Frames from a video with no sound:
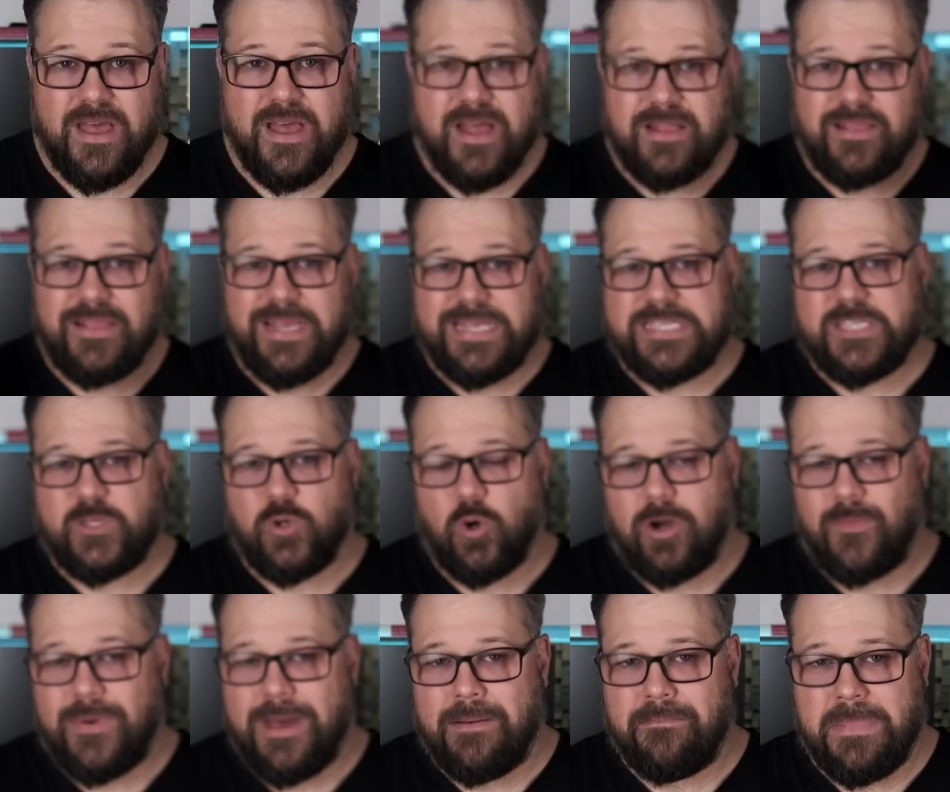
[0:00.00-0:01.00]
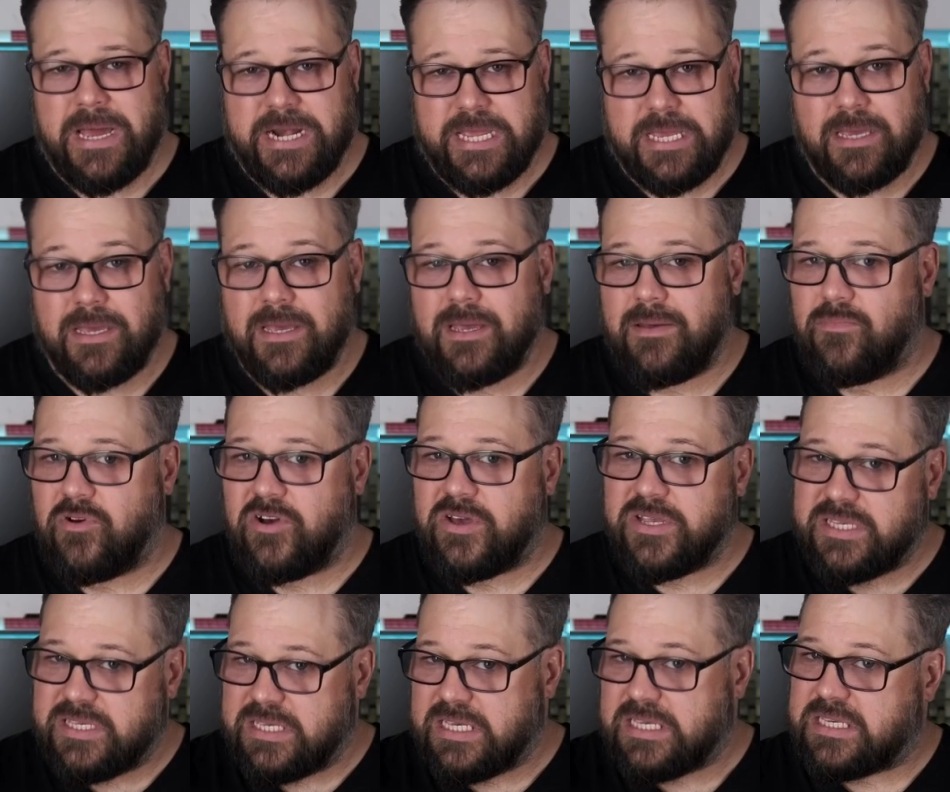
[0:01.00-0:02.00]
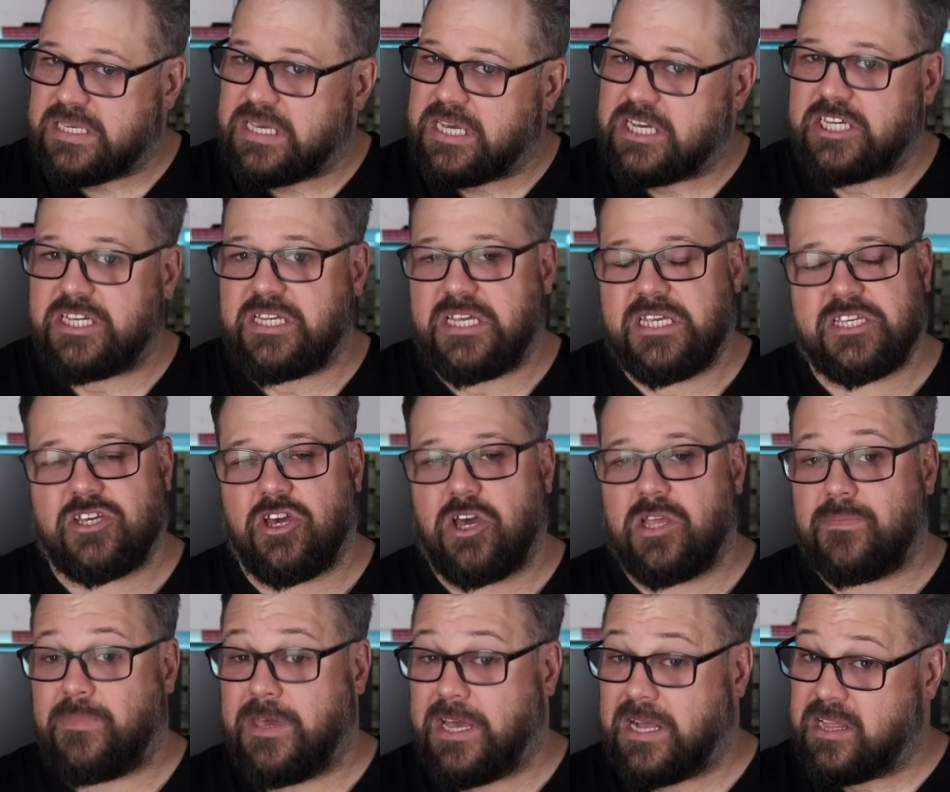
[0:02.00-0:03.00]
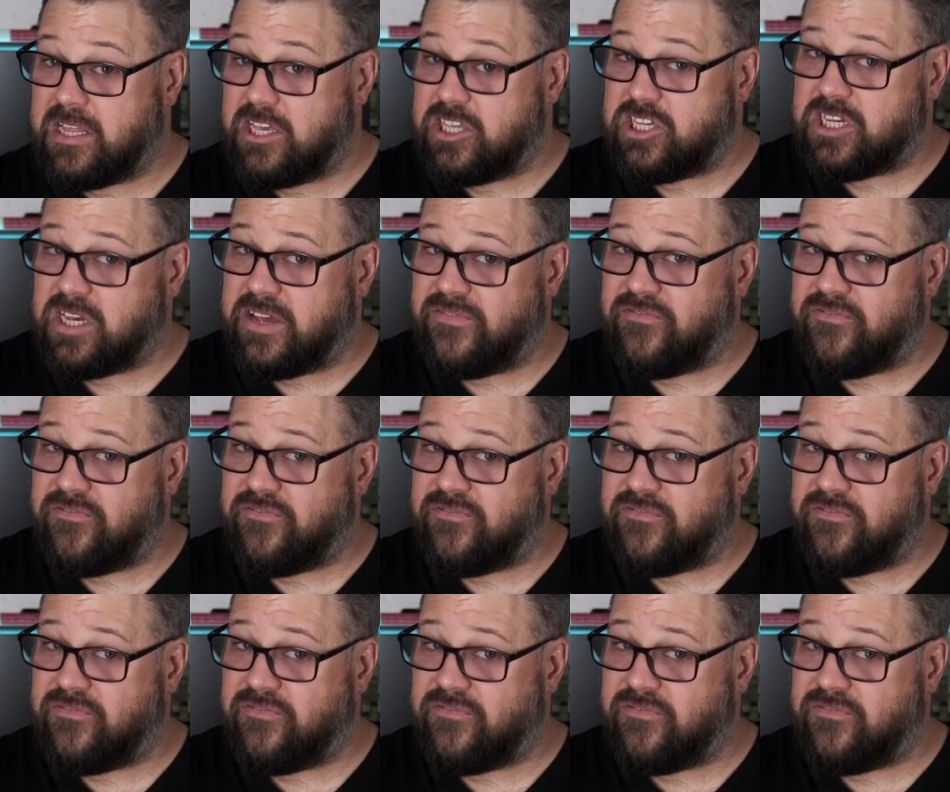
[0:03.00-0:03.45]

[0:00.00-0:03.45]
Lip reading: Let's talk about money, because this section is going to be a clincher